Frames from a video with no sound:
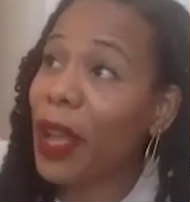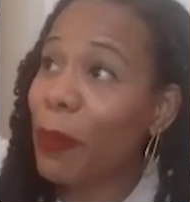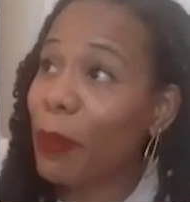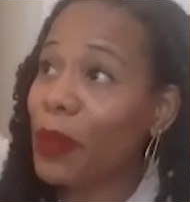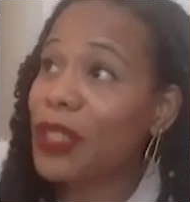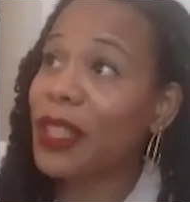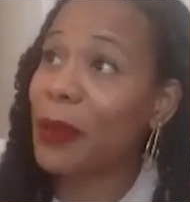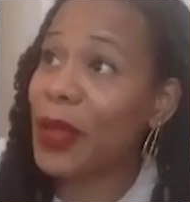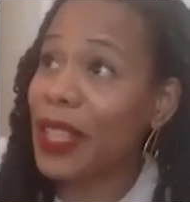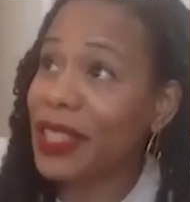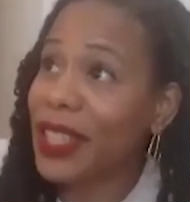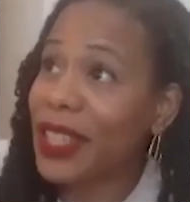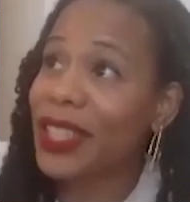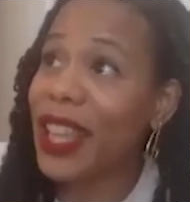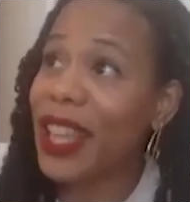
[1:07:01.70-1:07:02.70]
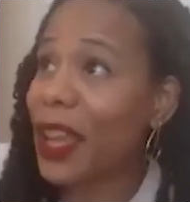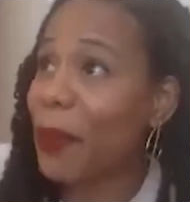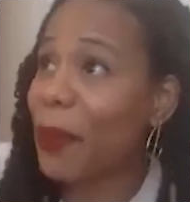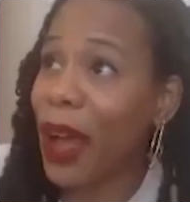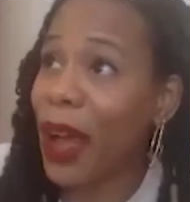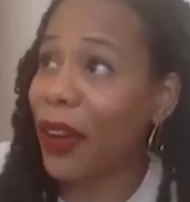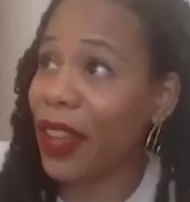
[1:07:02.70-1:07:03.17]
up with something to say
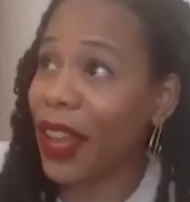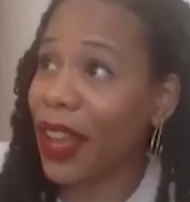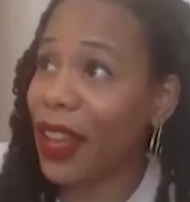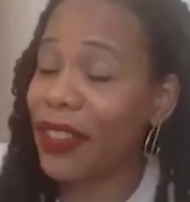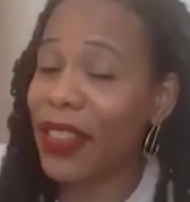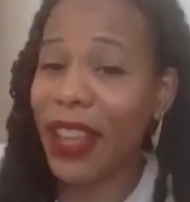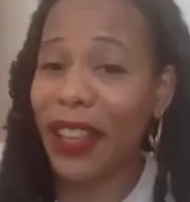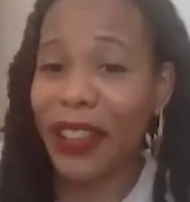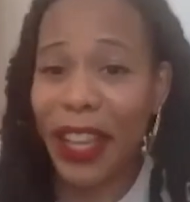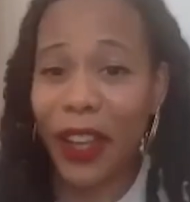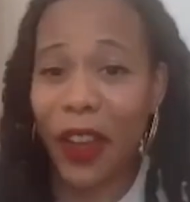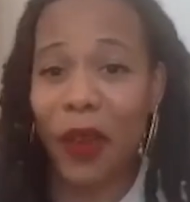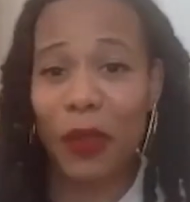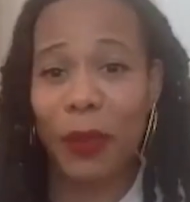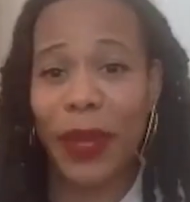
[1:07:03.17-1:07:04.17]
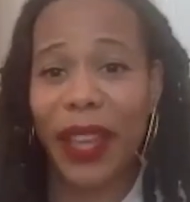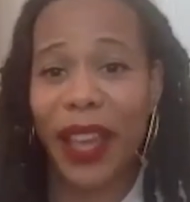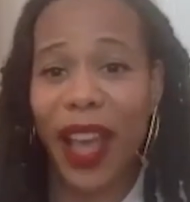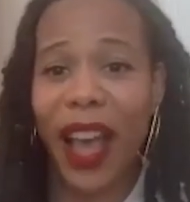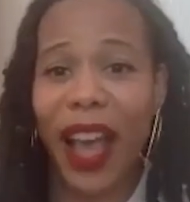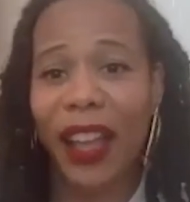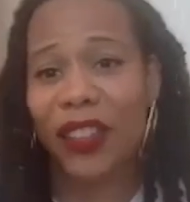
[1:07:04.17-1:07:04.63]
about it that goes
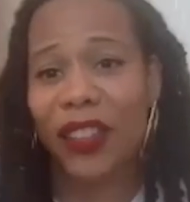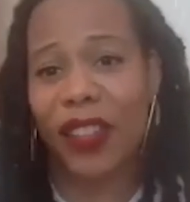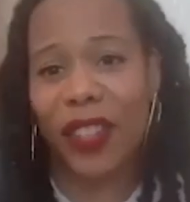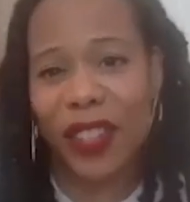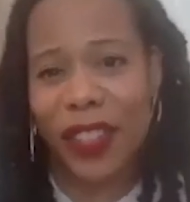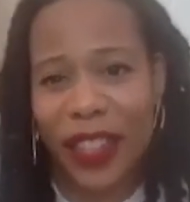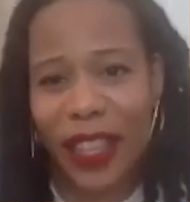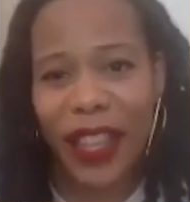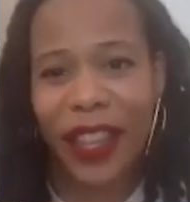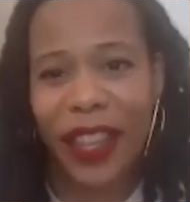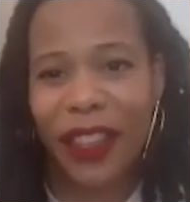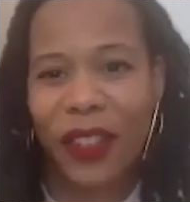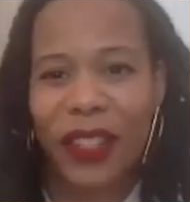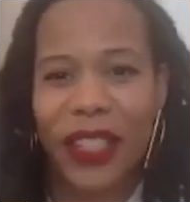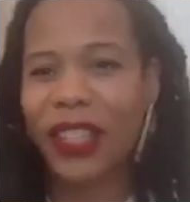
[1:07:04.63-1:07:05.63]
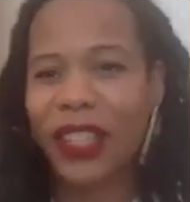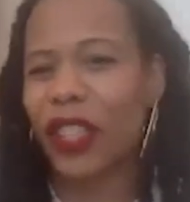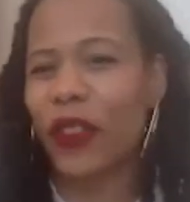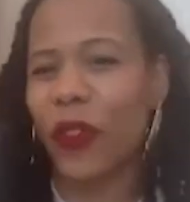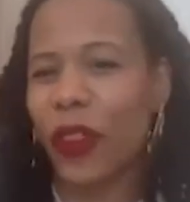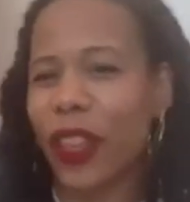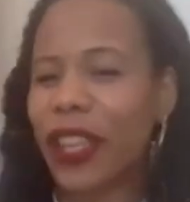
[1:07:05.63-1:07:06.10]
beyond just the, it's not
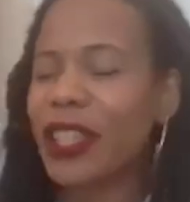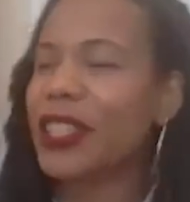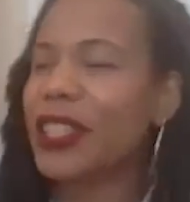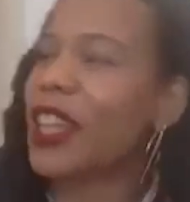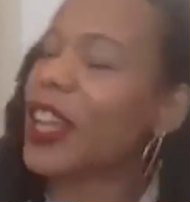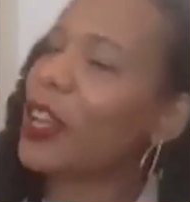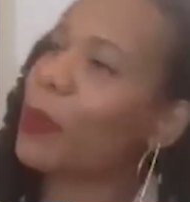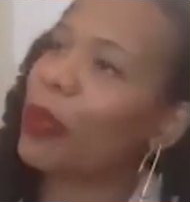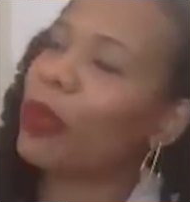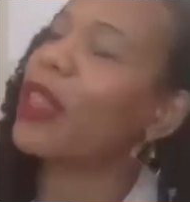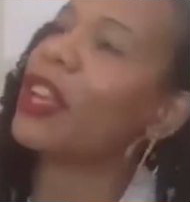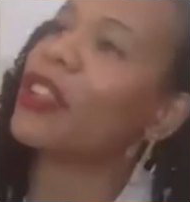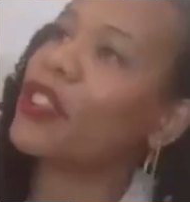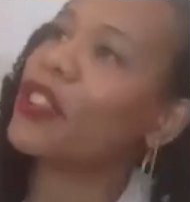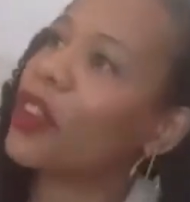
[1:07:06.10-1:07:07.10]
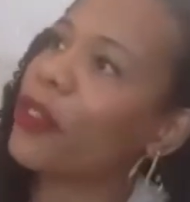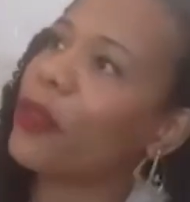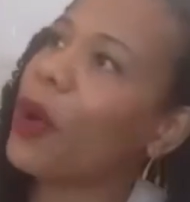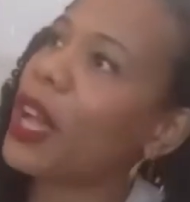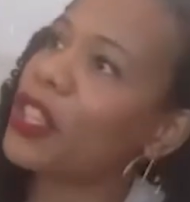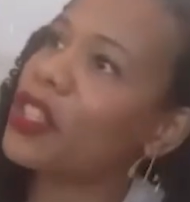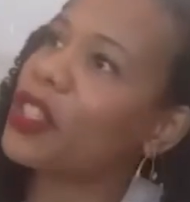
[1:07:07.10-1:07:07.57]
just for the aesthetic pleasure of
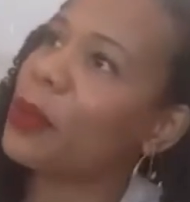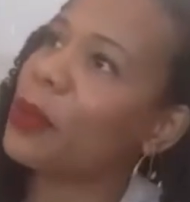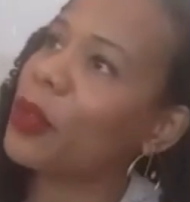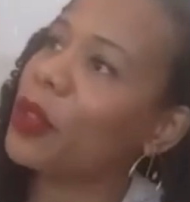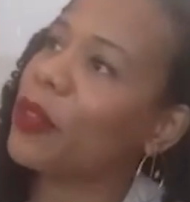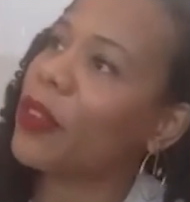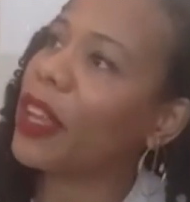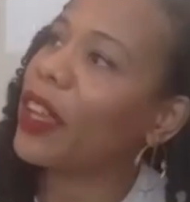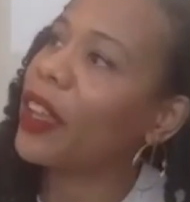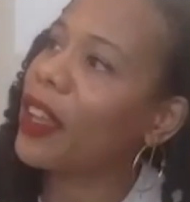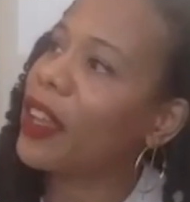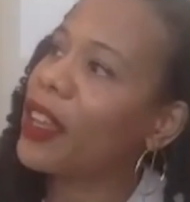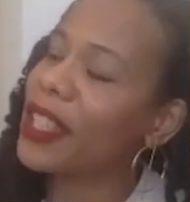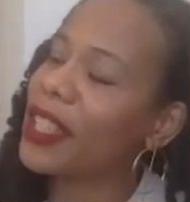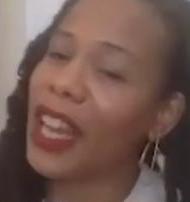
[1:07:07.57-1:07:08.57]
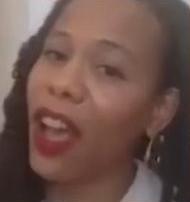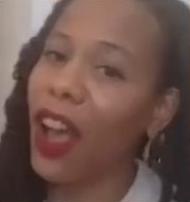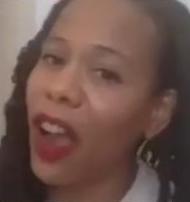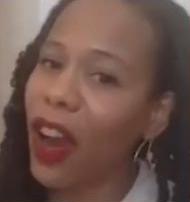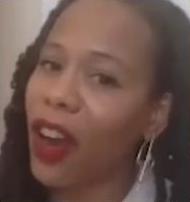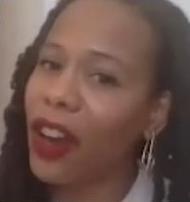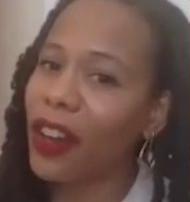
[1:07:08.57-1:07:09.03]
watching the movie. It's kind of
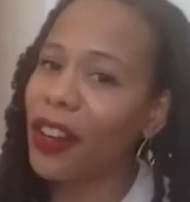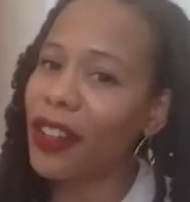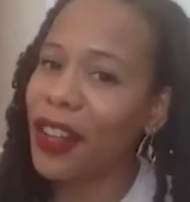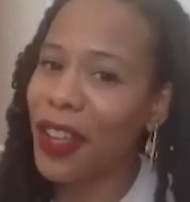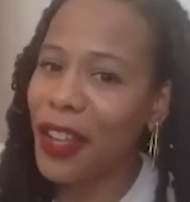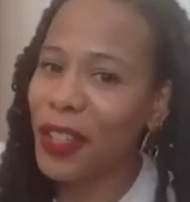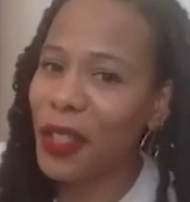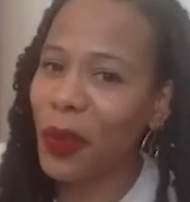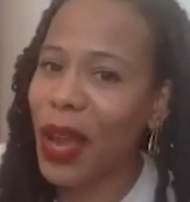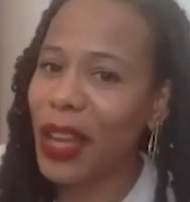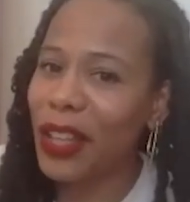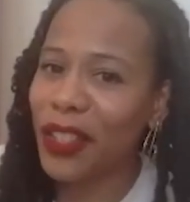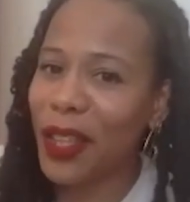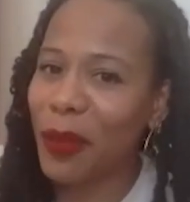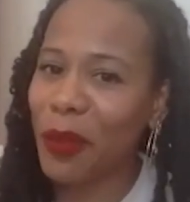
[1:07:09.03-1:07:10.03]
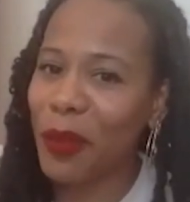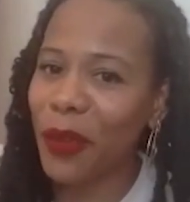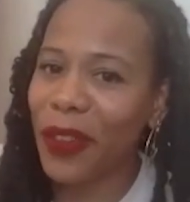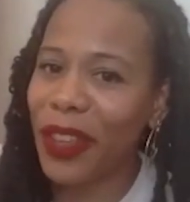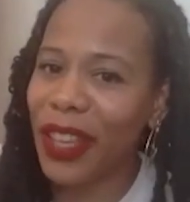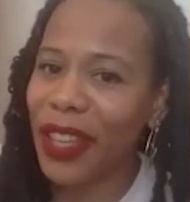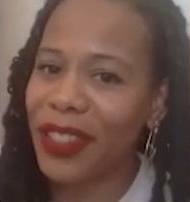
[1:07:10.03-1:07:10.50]
hard to watch some
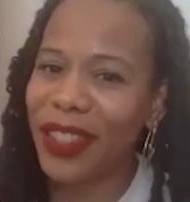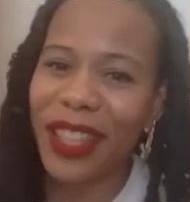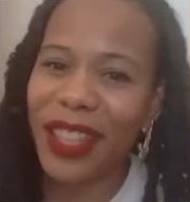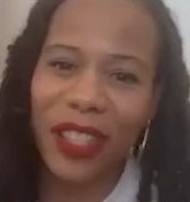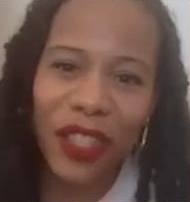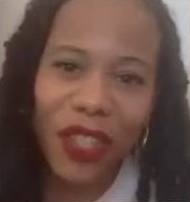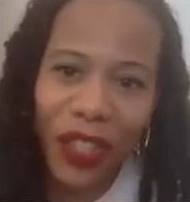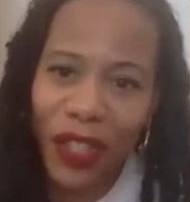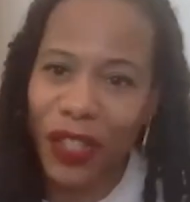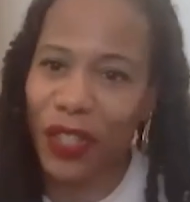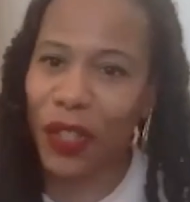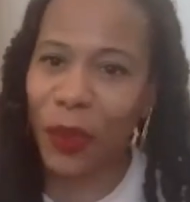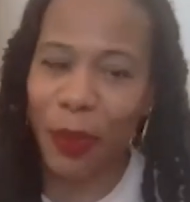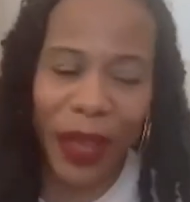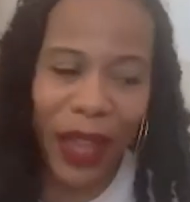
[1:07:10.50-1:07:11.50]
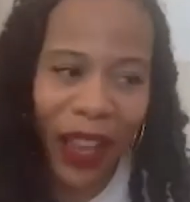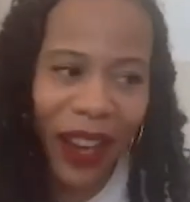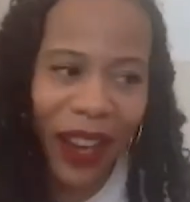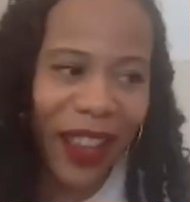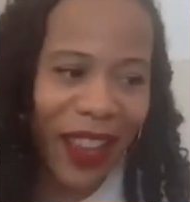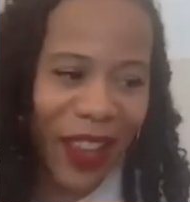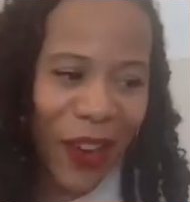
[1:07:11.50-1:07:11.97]
movies, unless it's just
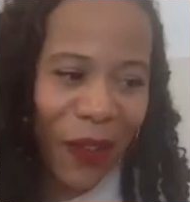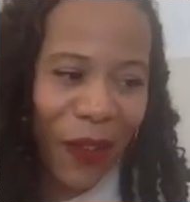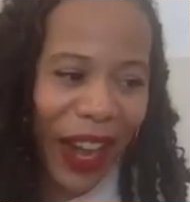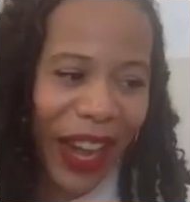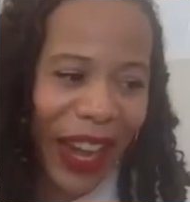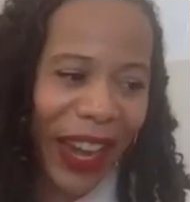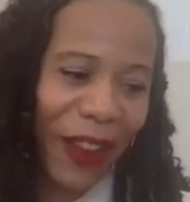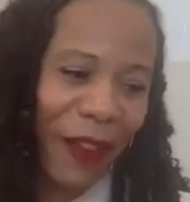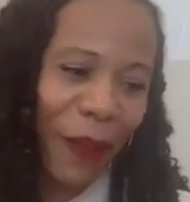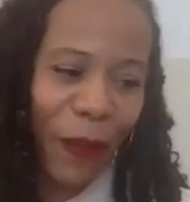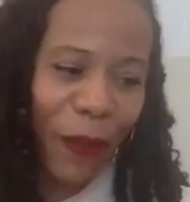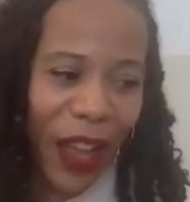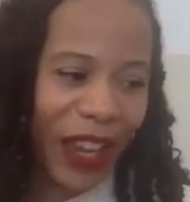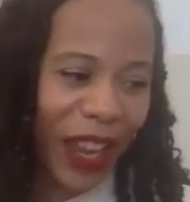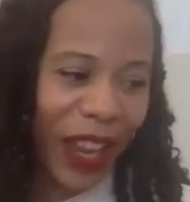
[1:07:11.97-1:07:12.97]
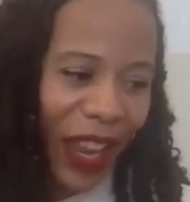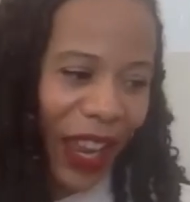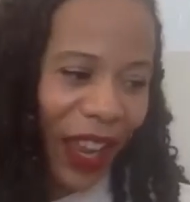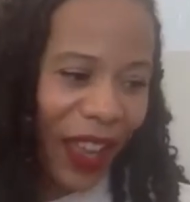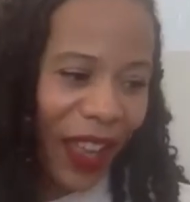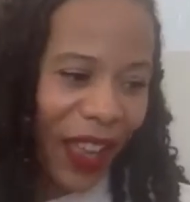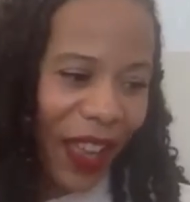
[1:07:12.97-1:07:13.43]
stupid, right? And
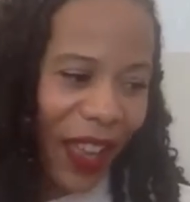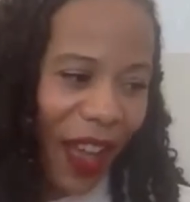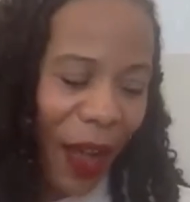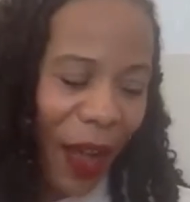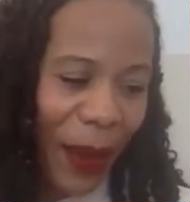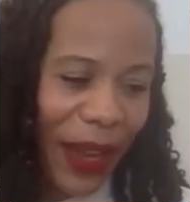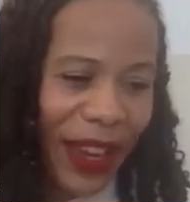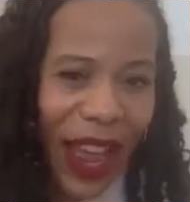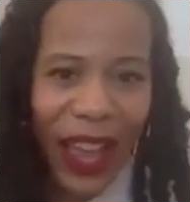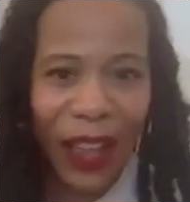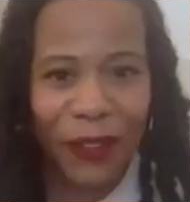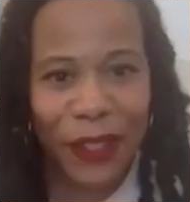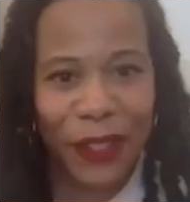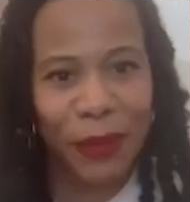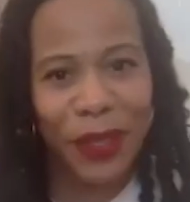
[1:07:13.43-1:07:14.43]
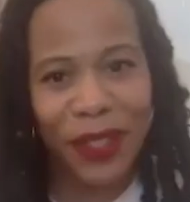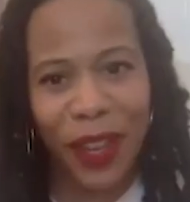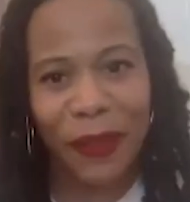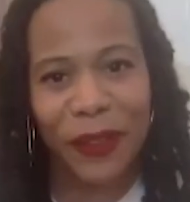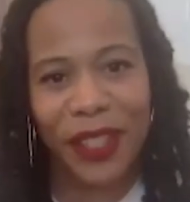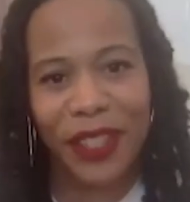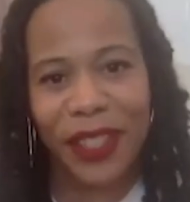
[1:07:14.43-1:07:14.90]
funny, and not have some
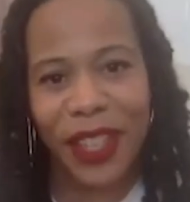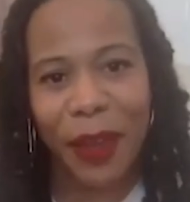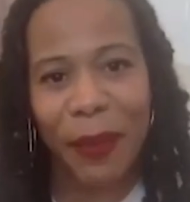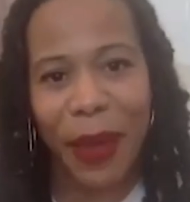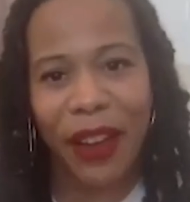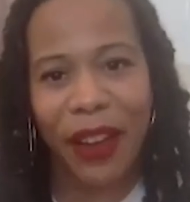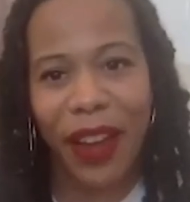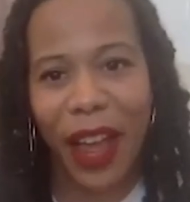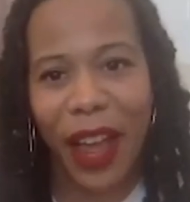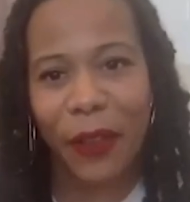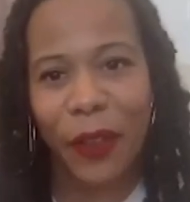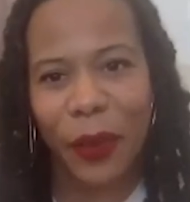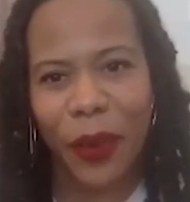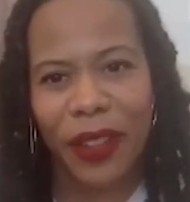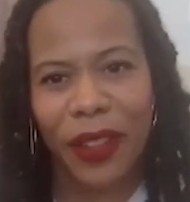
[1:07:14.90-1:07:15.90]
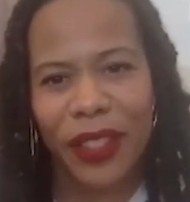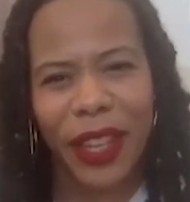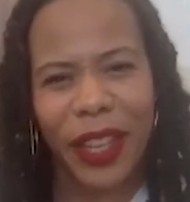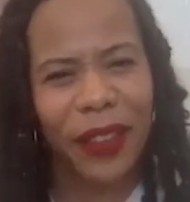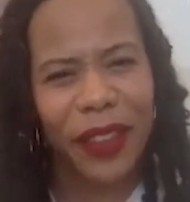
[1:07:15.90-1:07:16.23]
stuff to say about it afterwards. Like